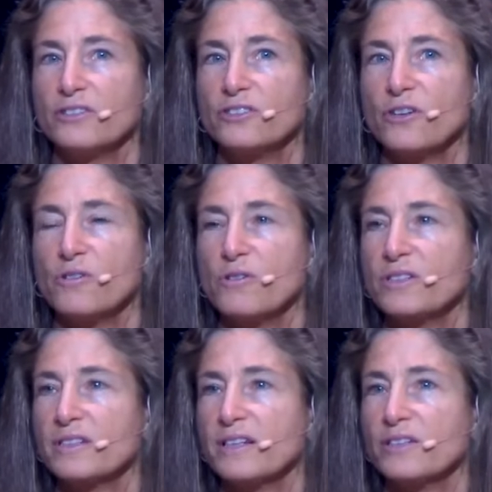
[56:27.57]

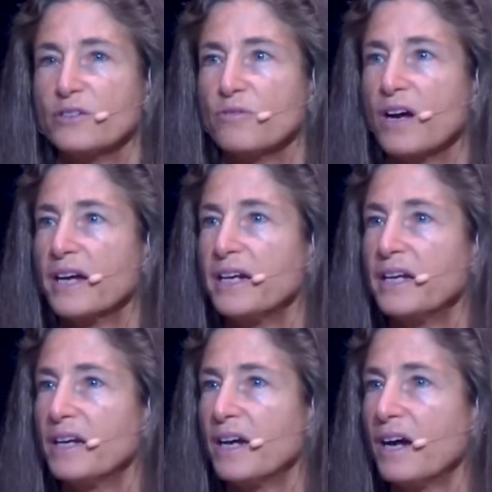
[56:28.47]
jokes and
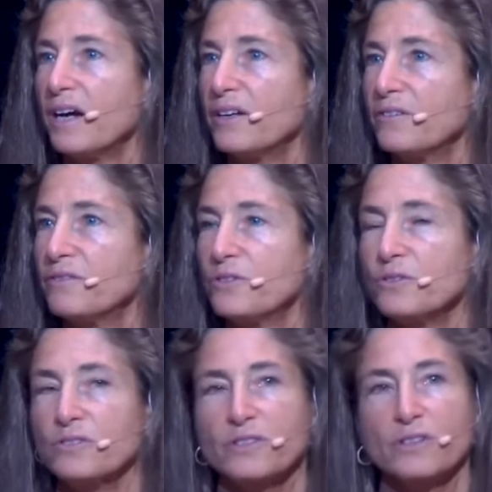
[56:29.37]
deriding kind of
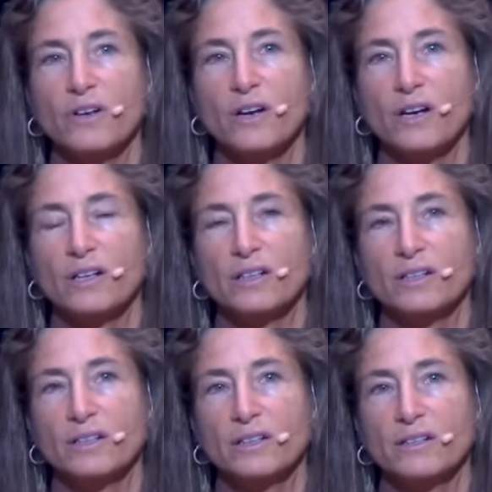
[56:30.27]
views there are
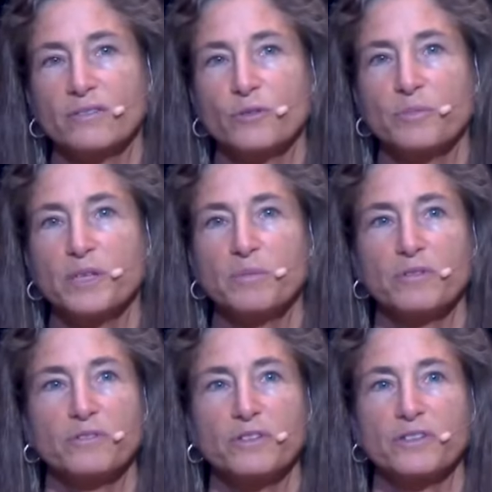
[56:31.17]
for
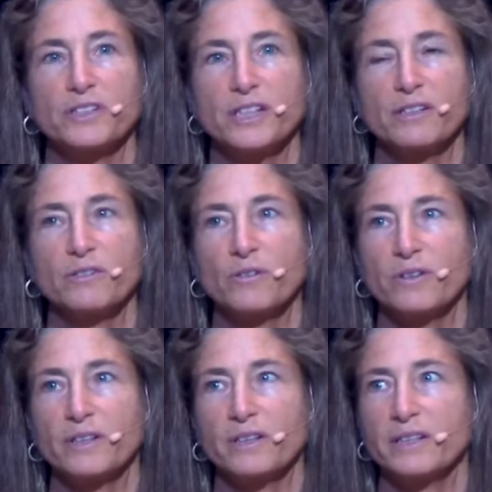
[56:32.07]
people for their gender
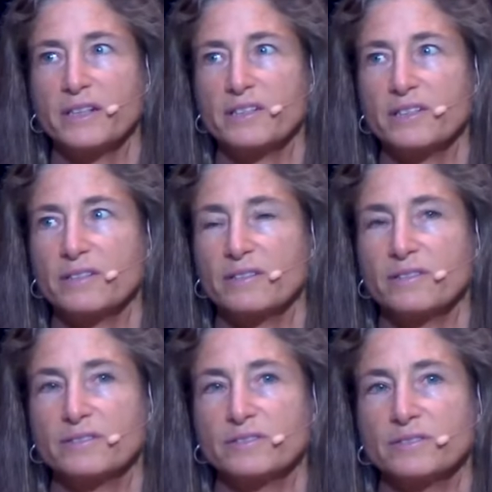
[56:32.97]
orientation.
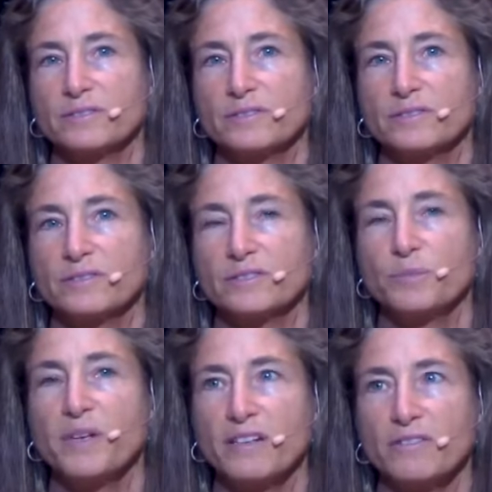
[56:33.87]

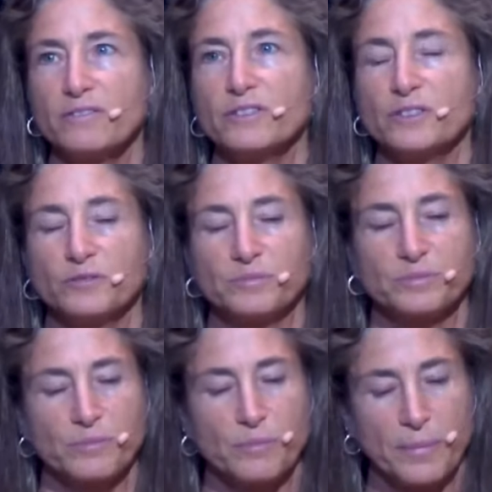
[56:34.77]
It's painful.
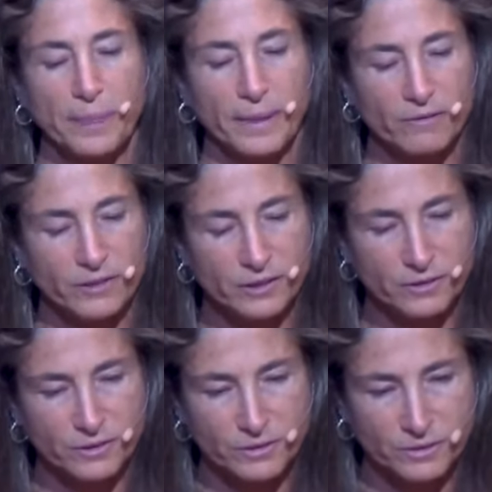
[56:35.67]
Read
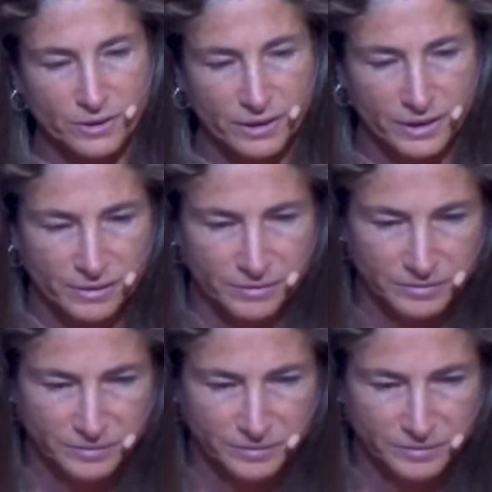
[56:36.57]
your story.